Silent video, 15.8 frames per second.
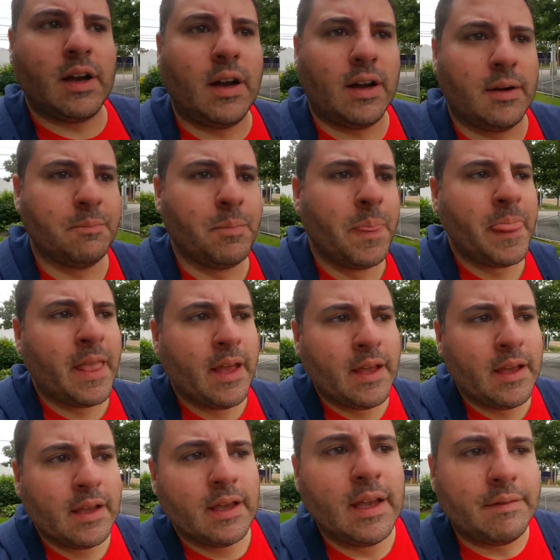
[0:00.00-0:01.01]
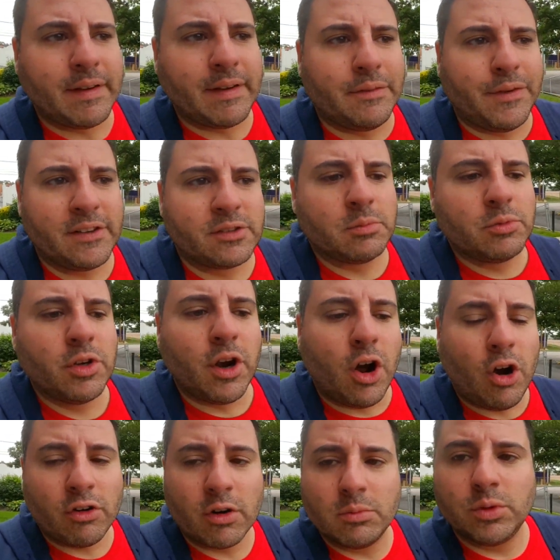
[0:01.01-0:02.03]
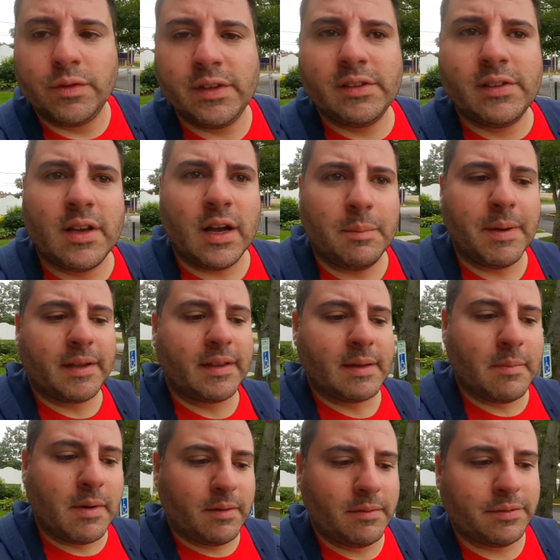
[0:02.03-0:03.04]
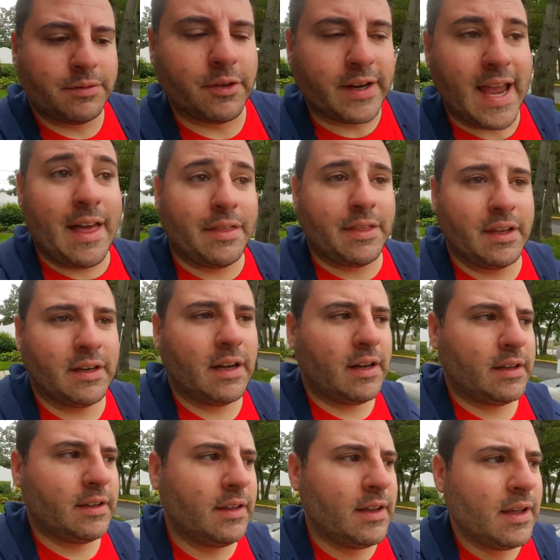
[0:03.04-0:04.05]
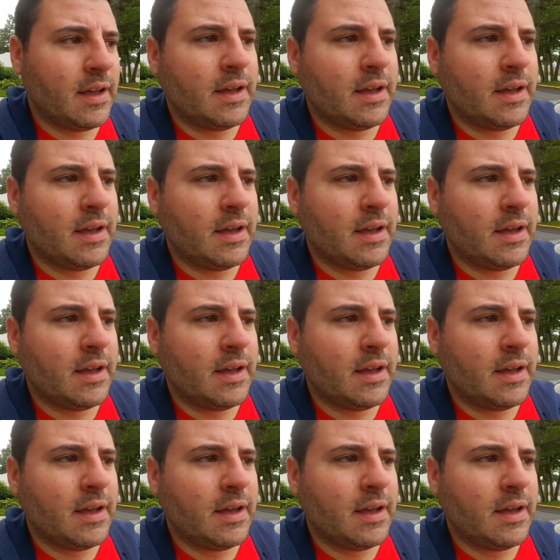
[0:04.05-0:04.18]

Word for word: Um, if I can find some good horror movies, I'll pick them up for Kathy and I.